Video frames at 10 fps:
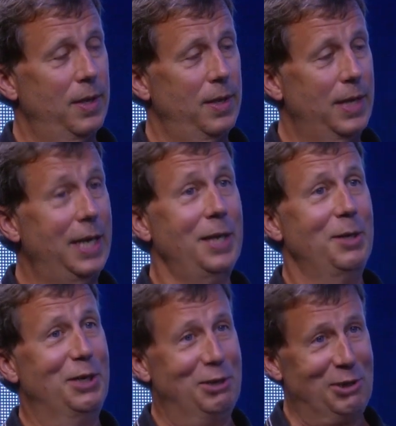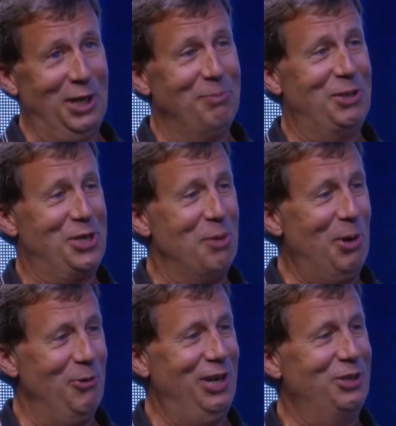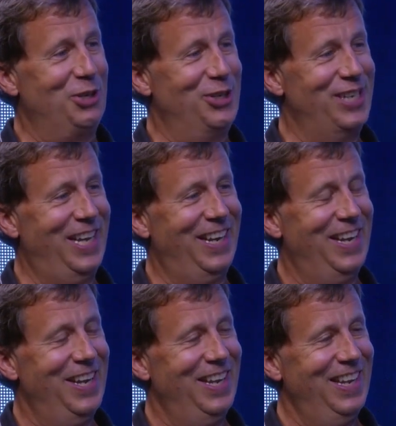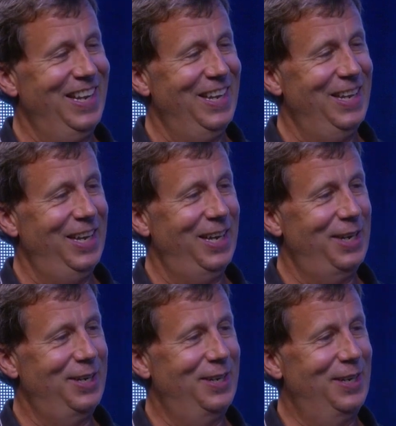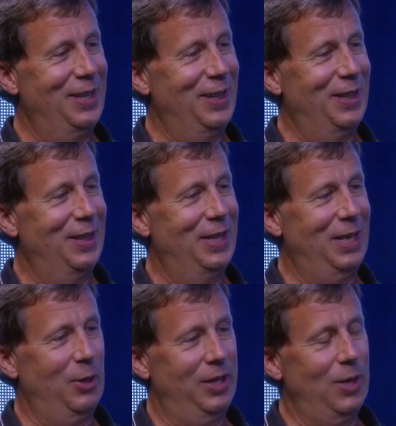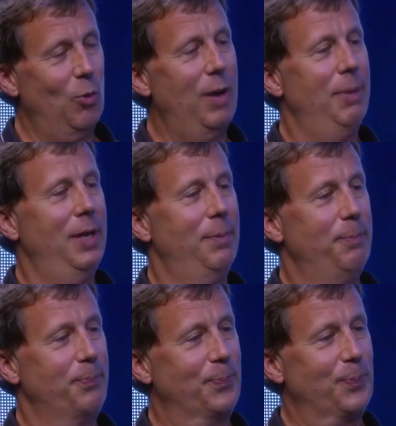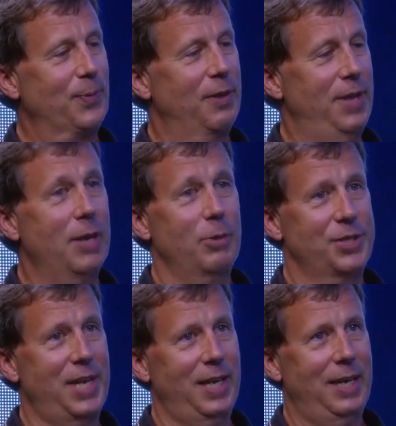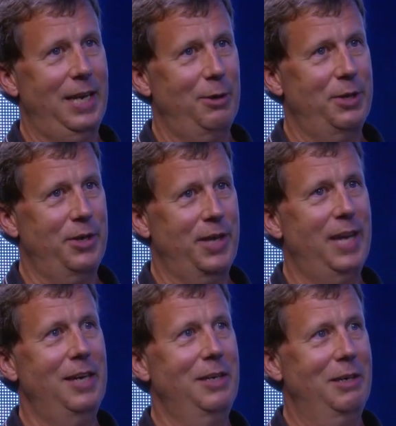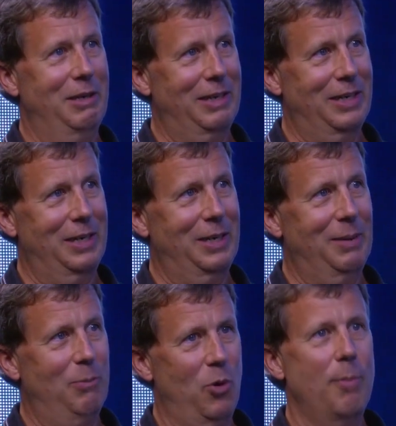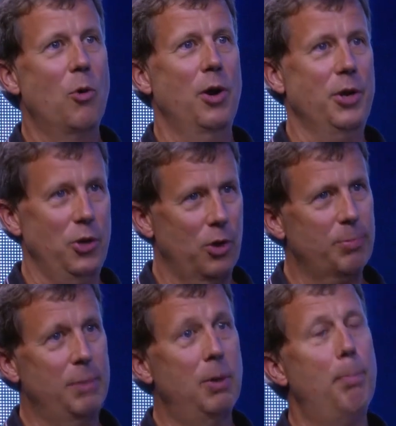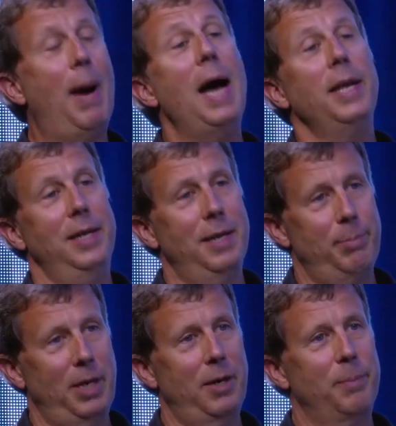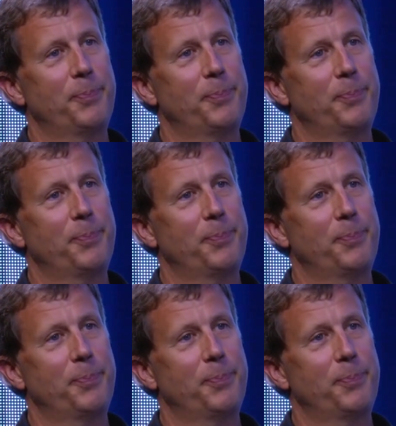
getting my sailboat registered today, and the women there were saying how they're getting more and more New York people buying up here.